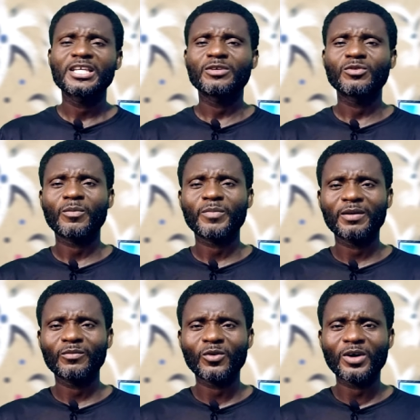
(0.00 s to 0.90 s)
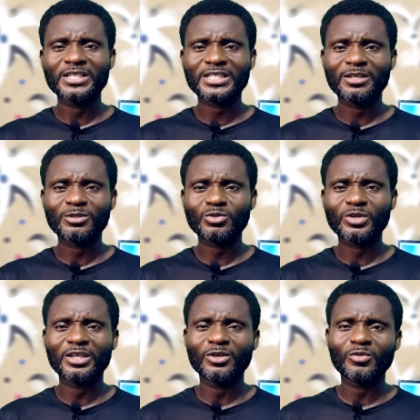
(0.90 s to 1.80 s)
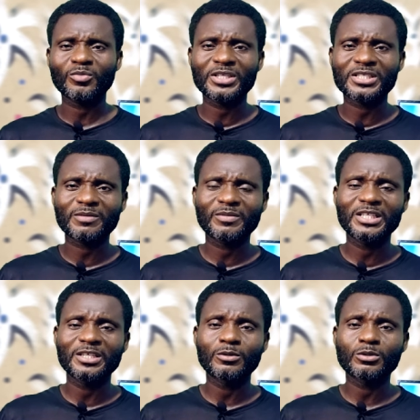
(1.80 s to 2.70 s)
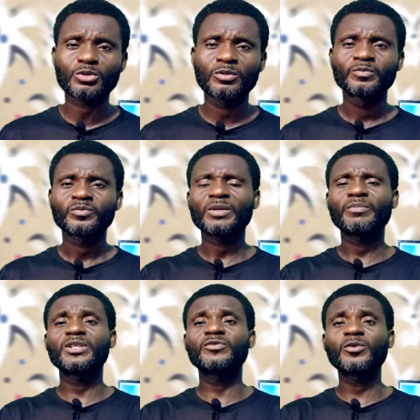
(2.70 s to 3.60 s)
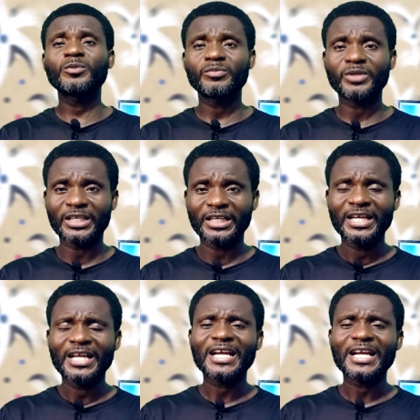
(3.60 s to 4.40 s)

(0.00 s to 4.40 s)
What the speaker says: you were palm war, as an answer, and no means of idiot, so, and penny for me brave.